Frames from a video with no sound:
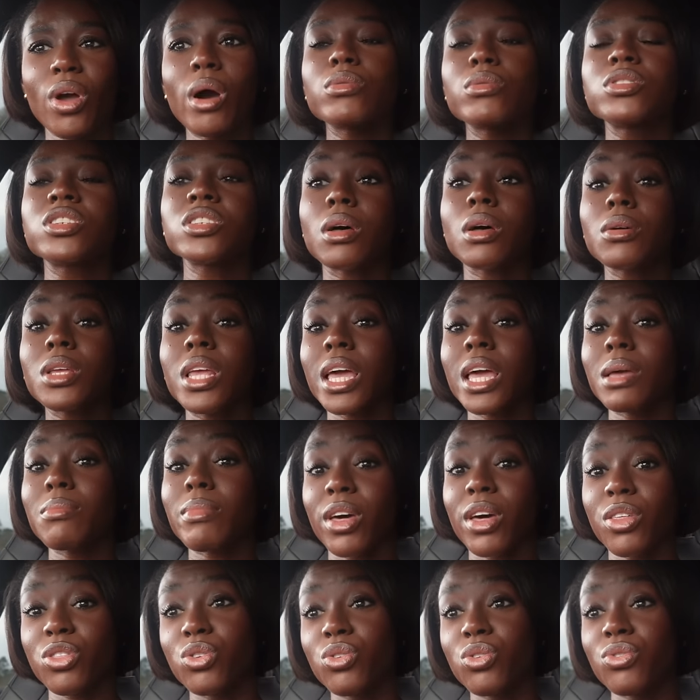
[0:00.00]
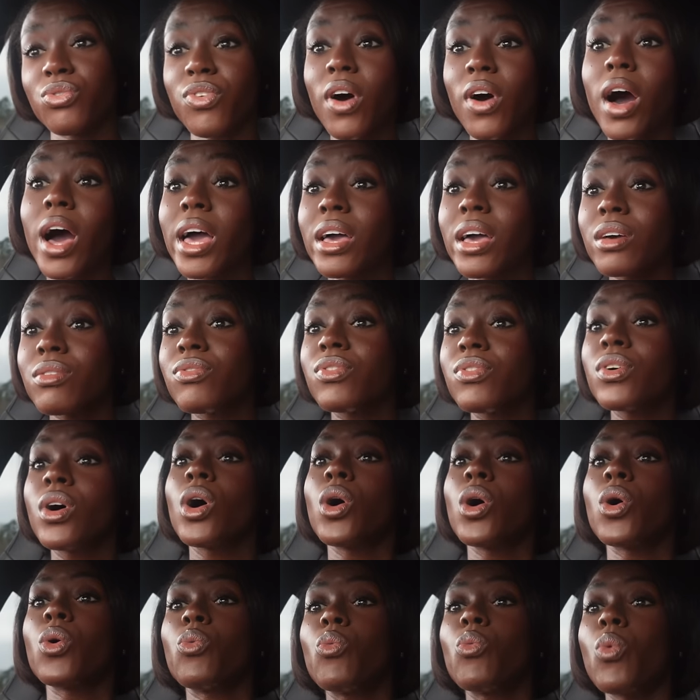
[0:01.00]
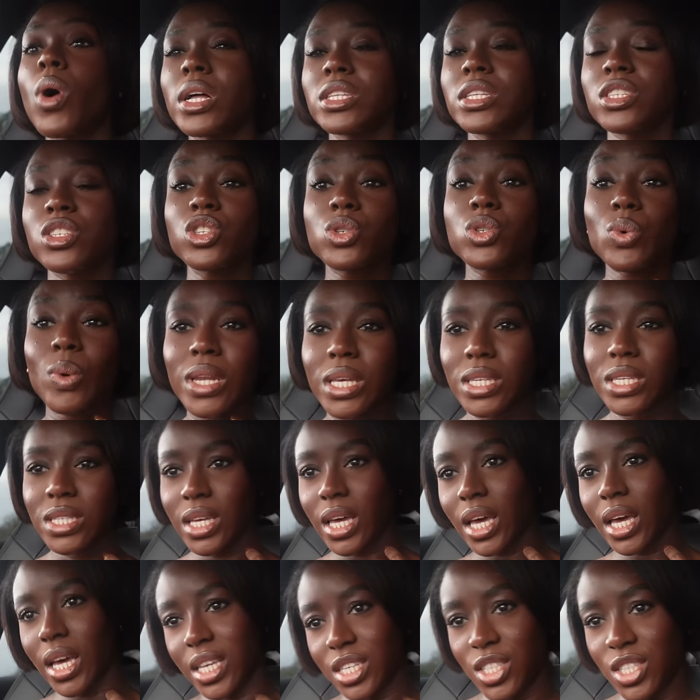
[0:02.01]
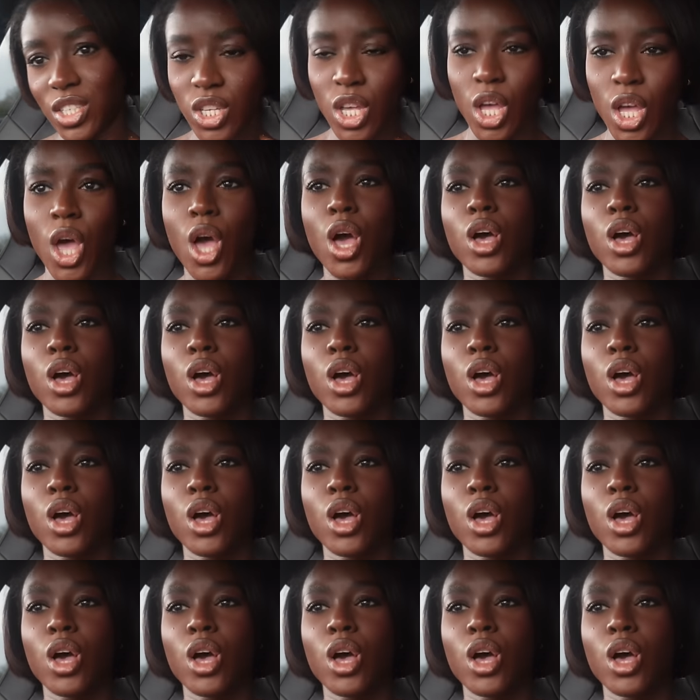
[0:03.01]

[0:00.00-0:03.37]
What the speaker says: I was studying Matthew 5, 1 to 26.